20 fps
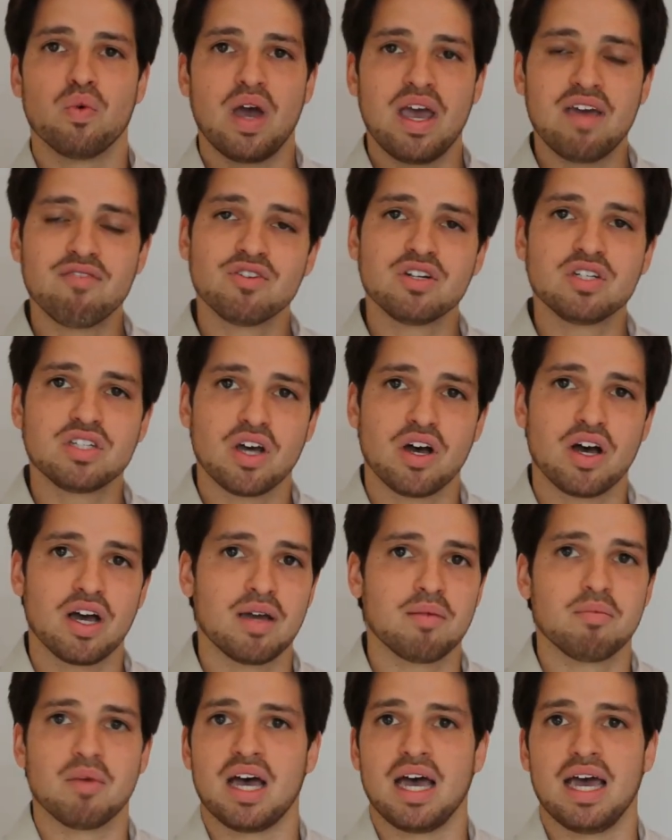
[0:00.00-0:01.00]
every
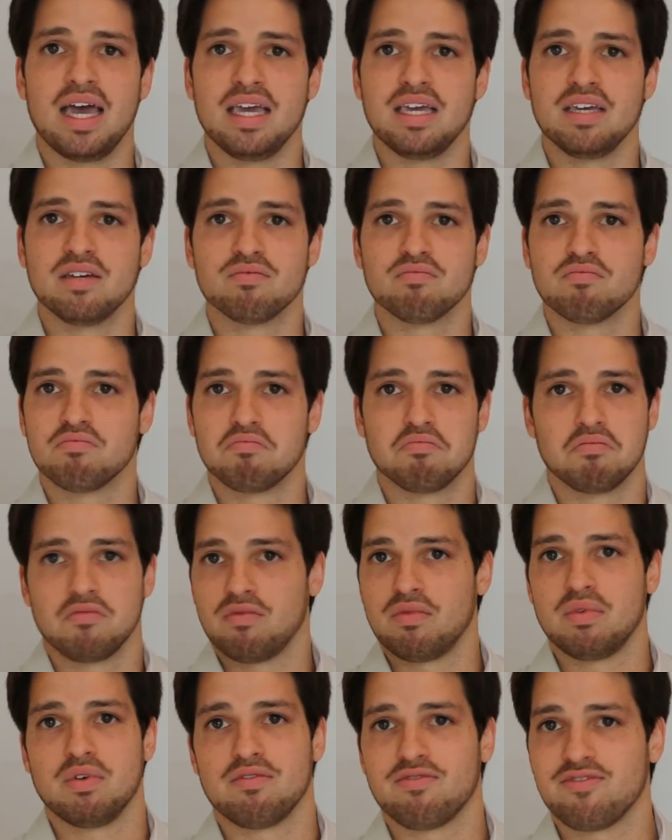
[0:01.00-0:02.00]
time a
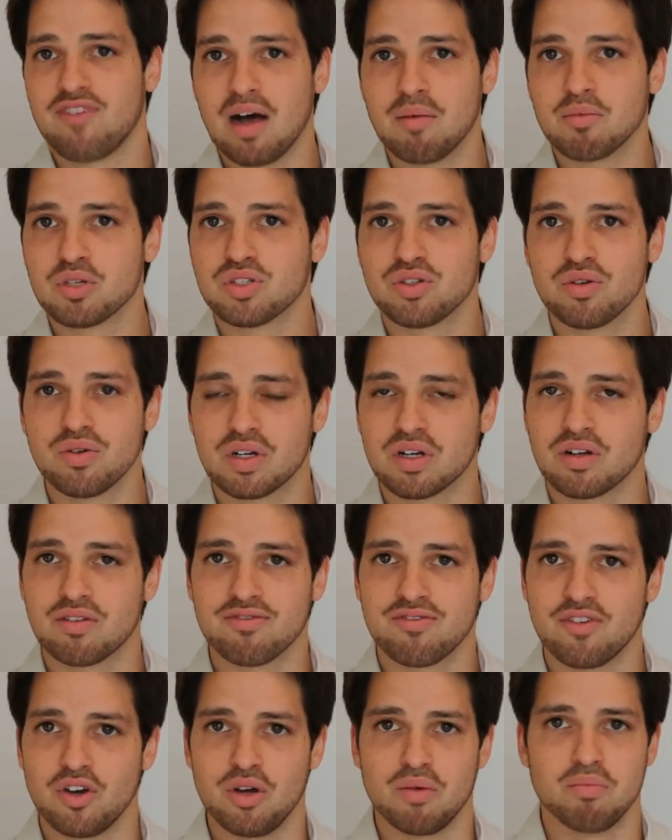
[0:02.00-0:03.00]
pharmaceutical
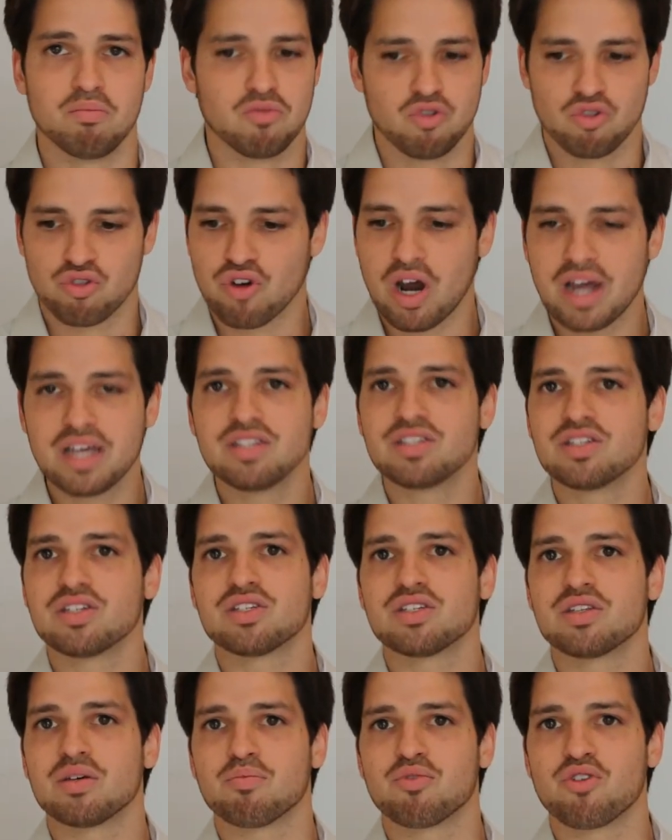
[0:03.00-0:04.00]
firm
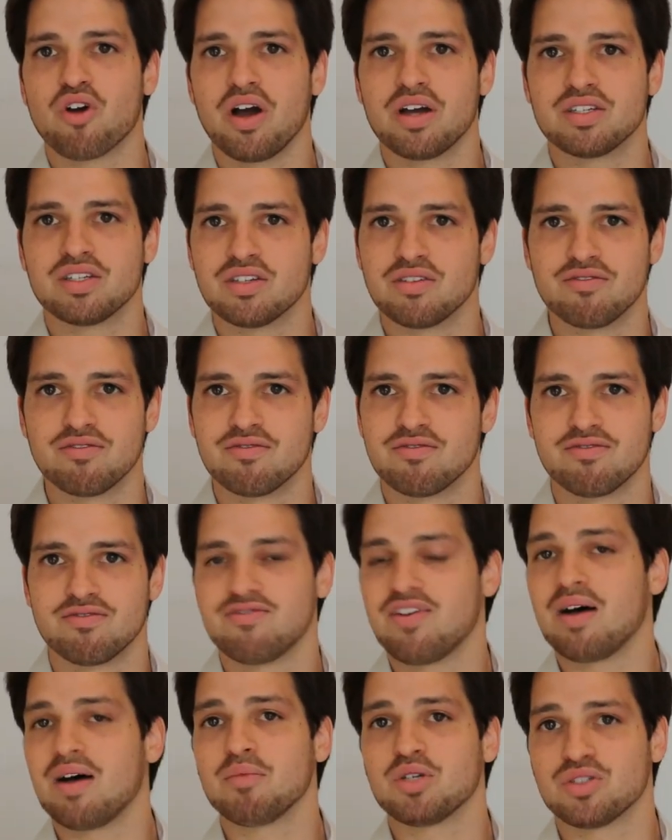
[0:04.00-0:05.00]
raises the price of
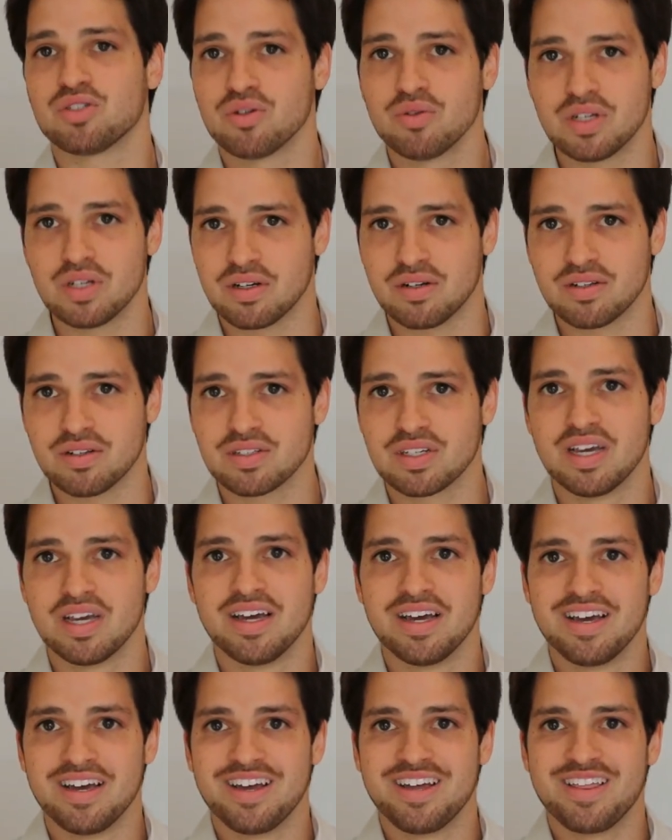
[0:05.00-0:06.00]
pharmaceuticals,
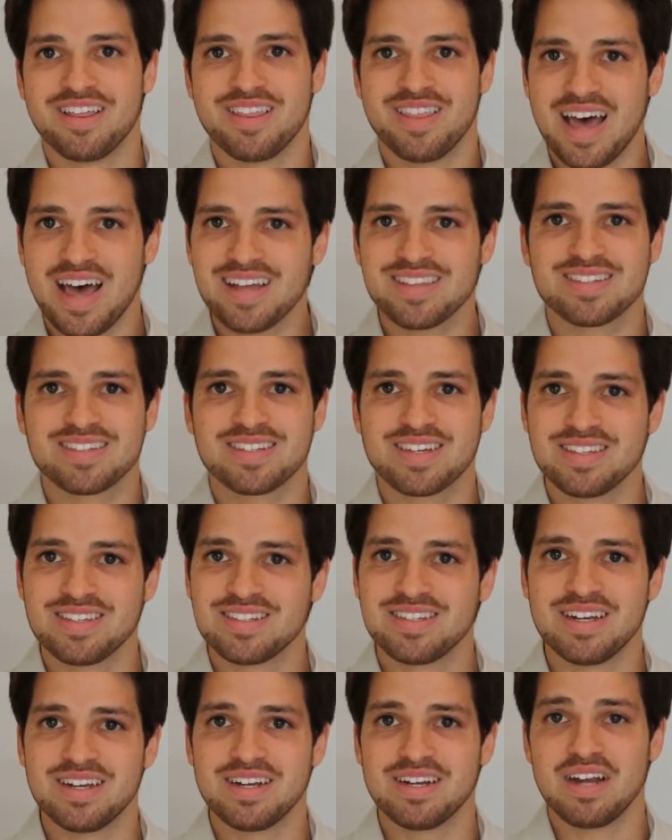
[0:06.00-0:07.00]
that's
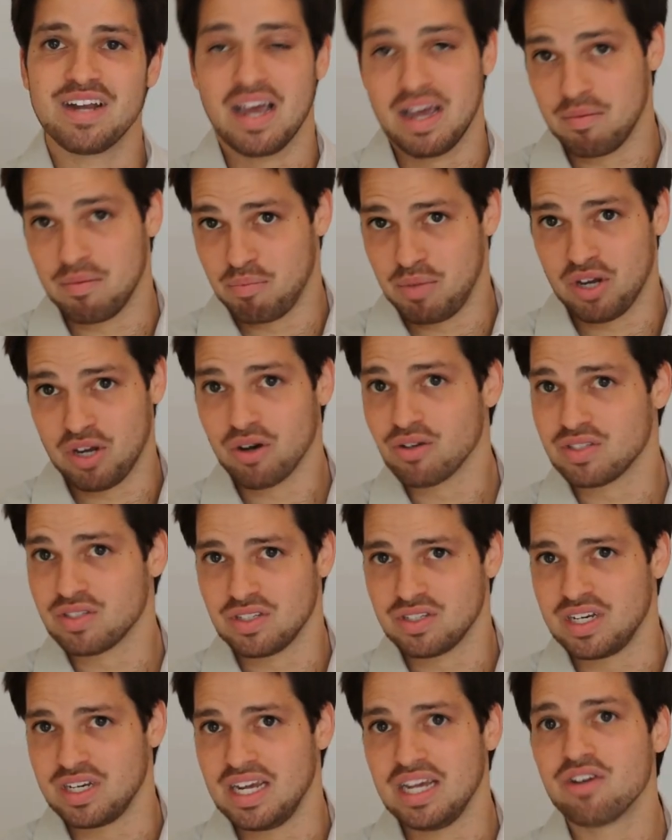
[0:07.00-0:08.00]
considered, because
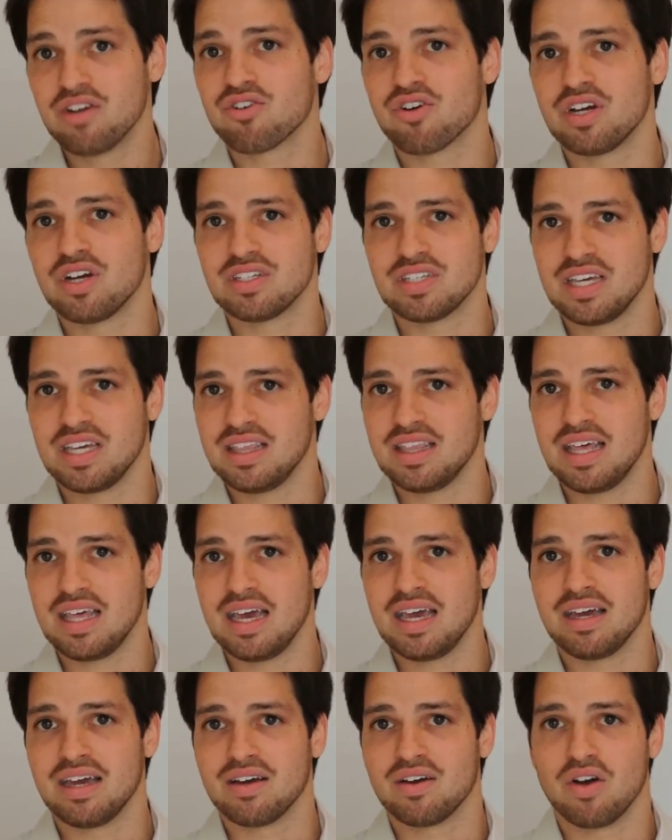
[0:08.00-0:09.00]
it's an increase in
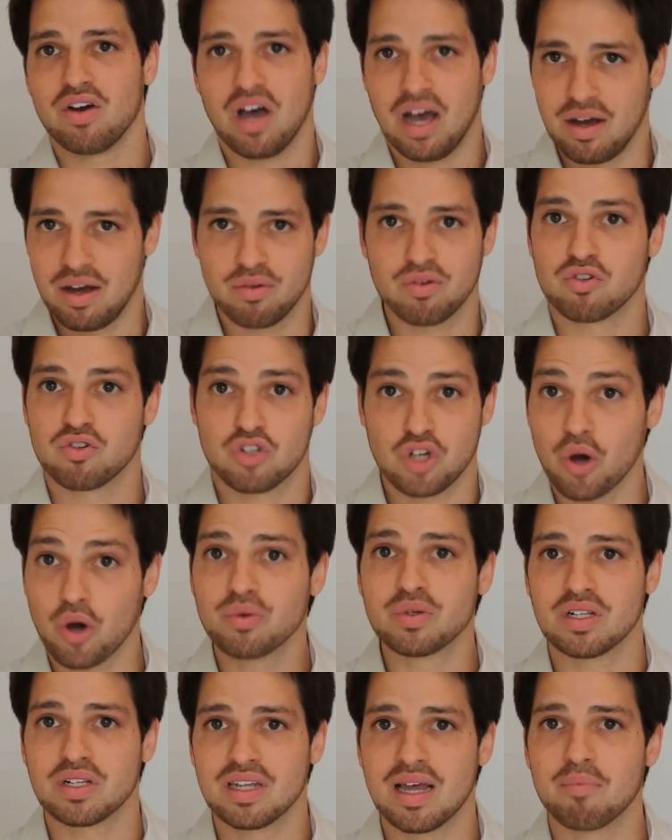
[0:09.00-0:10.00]
their
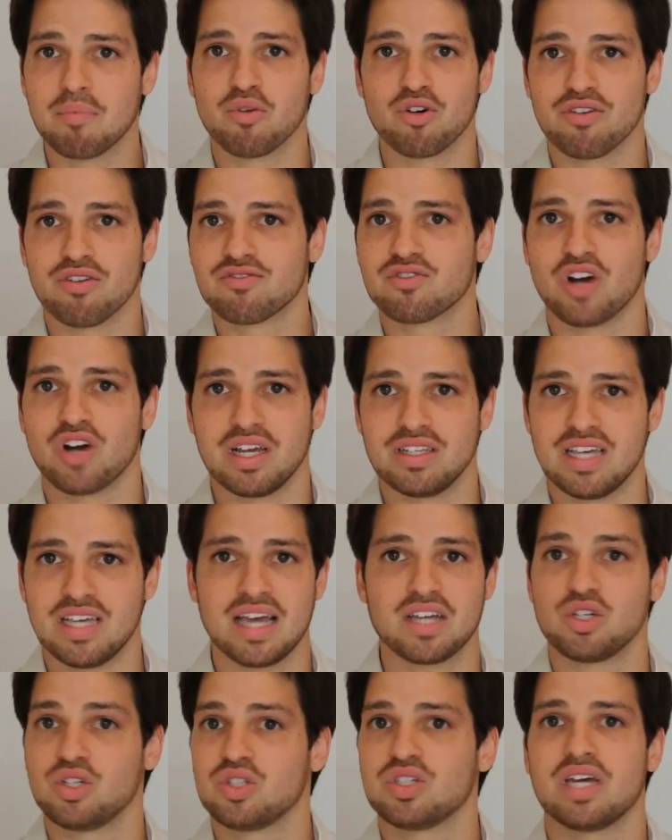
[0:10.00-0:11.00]
total number of
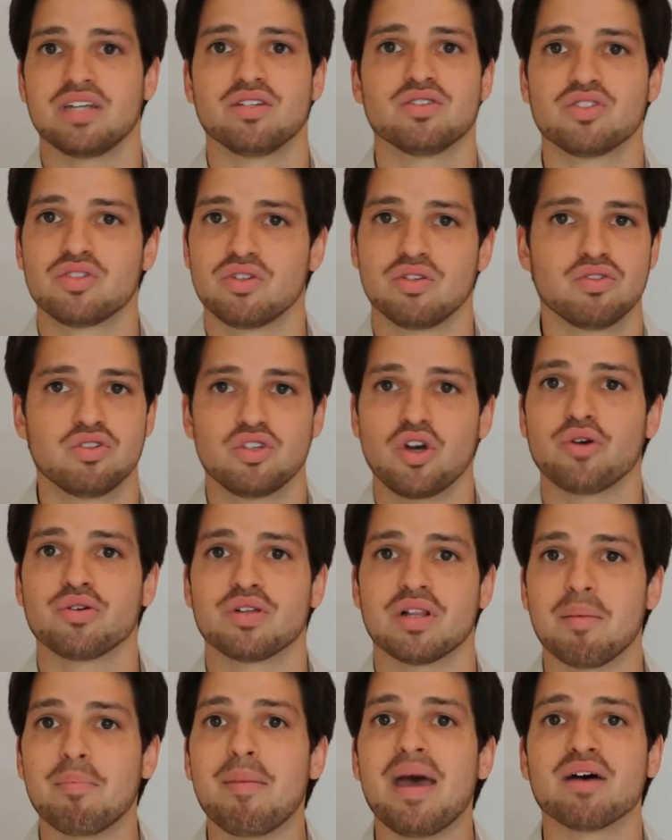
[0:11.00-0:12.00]
transactions and
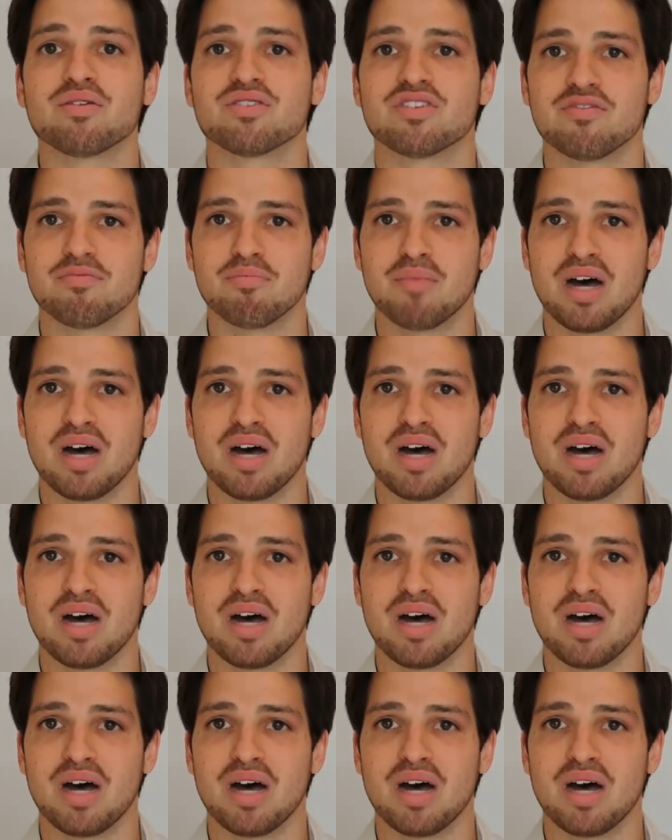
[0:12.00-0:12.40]
total amount of